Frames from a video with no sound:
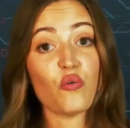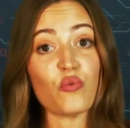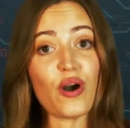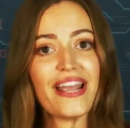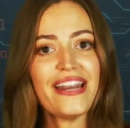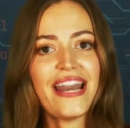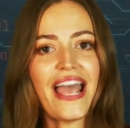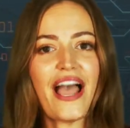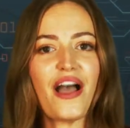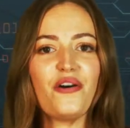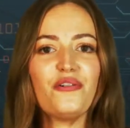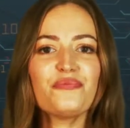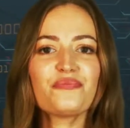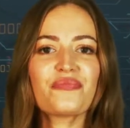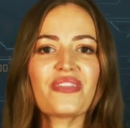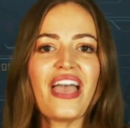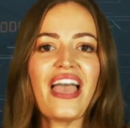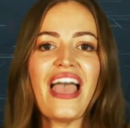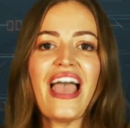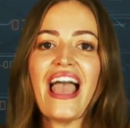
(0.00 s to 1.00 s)
right now.
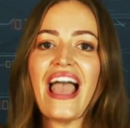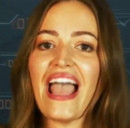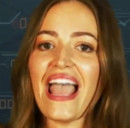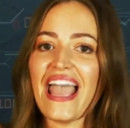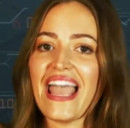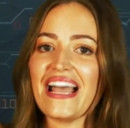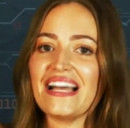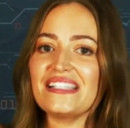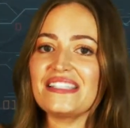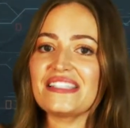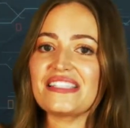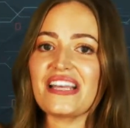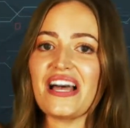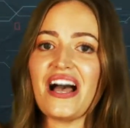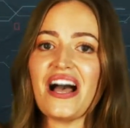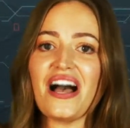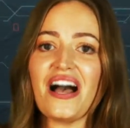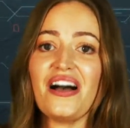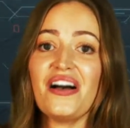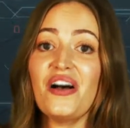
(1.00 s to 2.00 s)
And
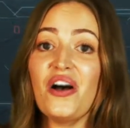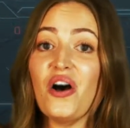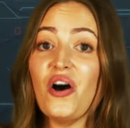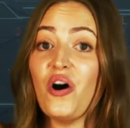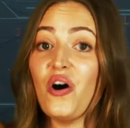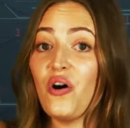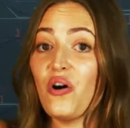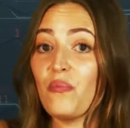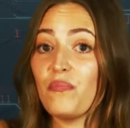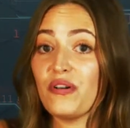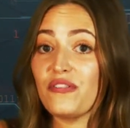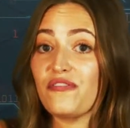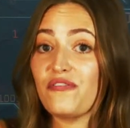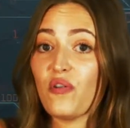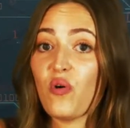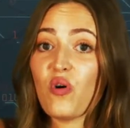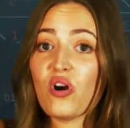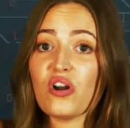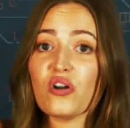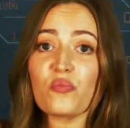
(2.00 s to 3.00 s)

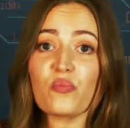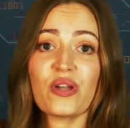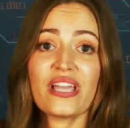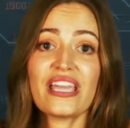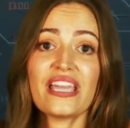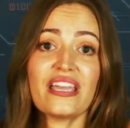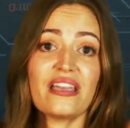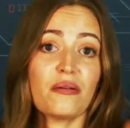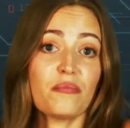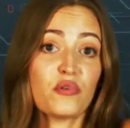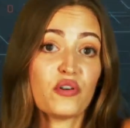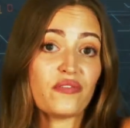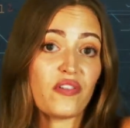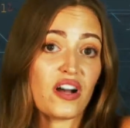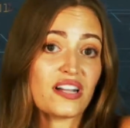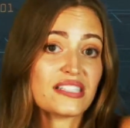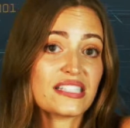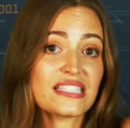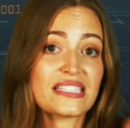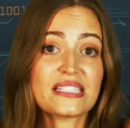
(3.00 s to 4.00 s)
before we move
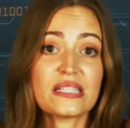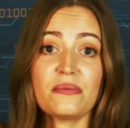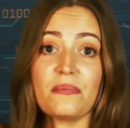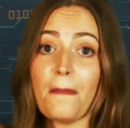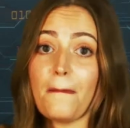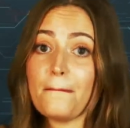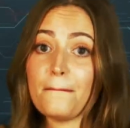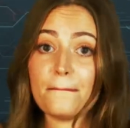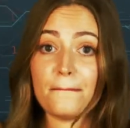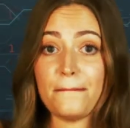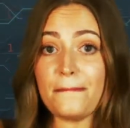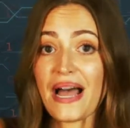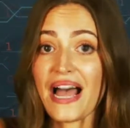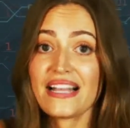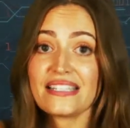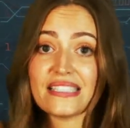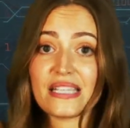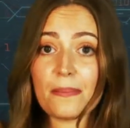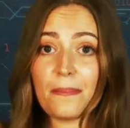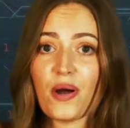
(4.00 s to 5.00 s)
on to some
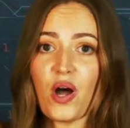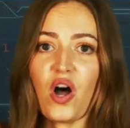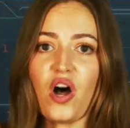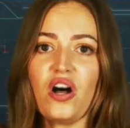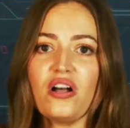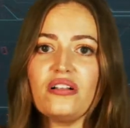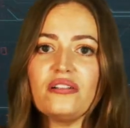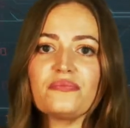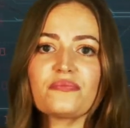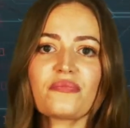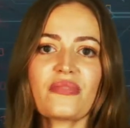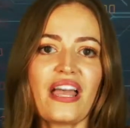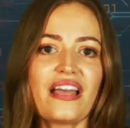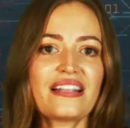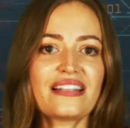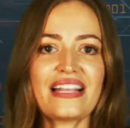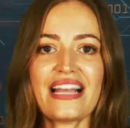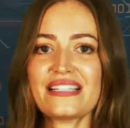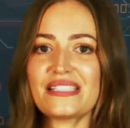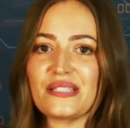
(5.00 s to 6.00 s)
basketball
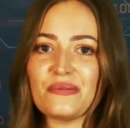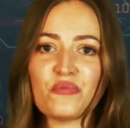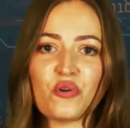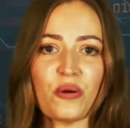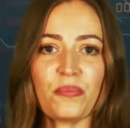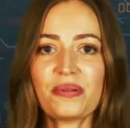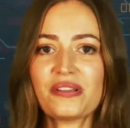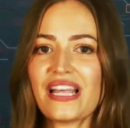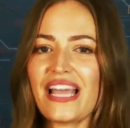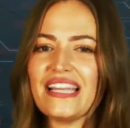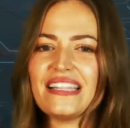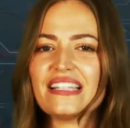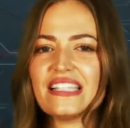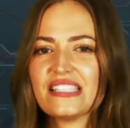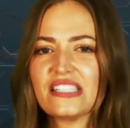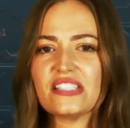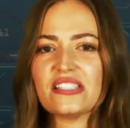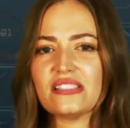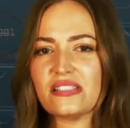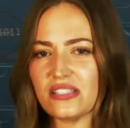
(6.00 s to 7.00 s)
and get some more played,
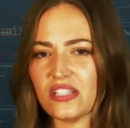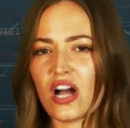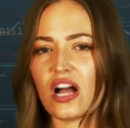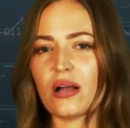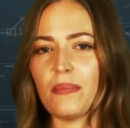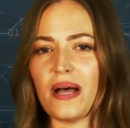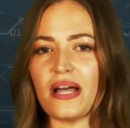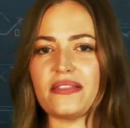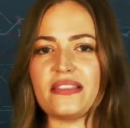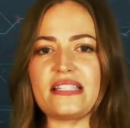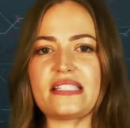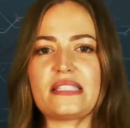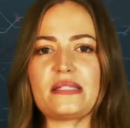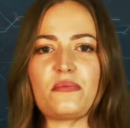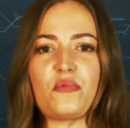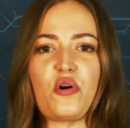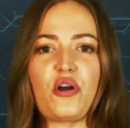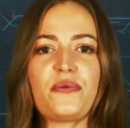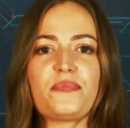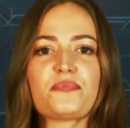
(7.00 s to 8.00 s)
let's talk about this
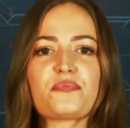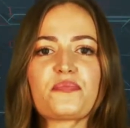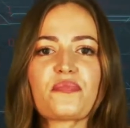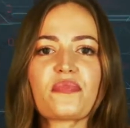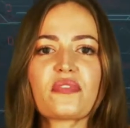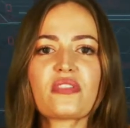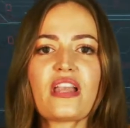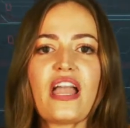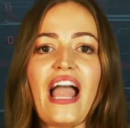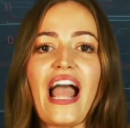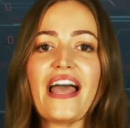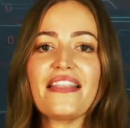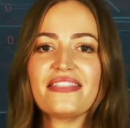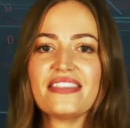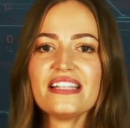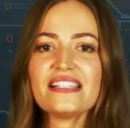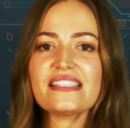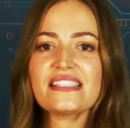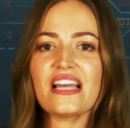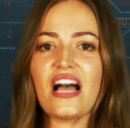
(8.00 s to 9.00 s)
some more.
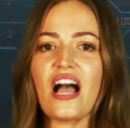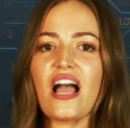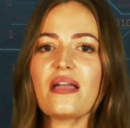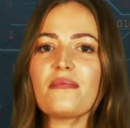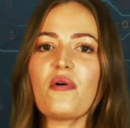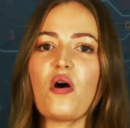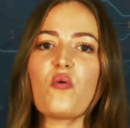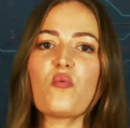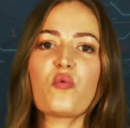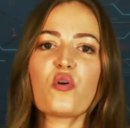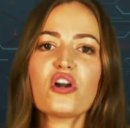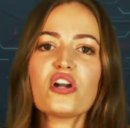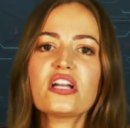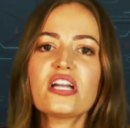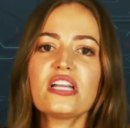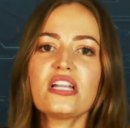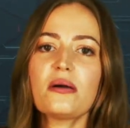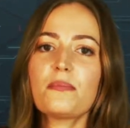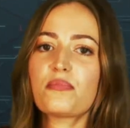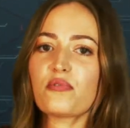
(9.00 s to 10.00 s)
At this time, we're
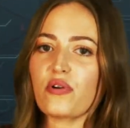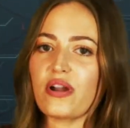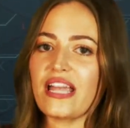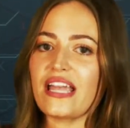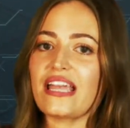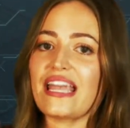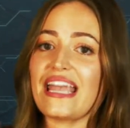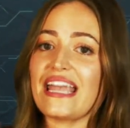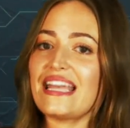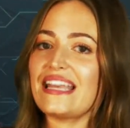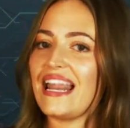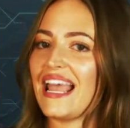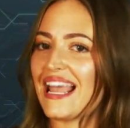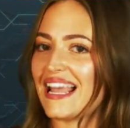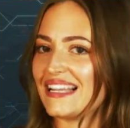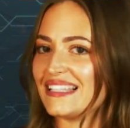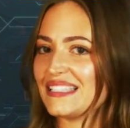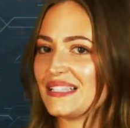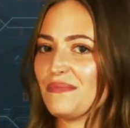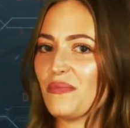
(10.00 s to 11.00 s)
gonna bring in
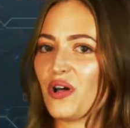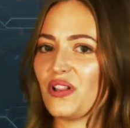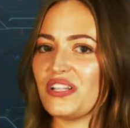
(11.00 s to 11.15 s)
Andy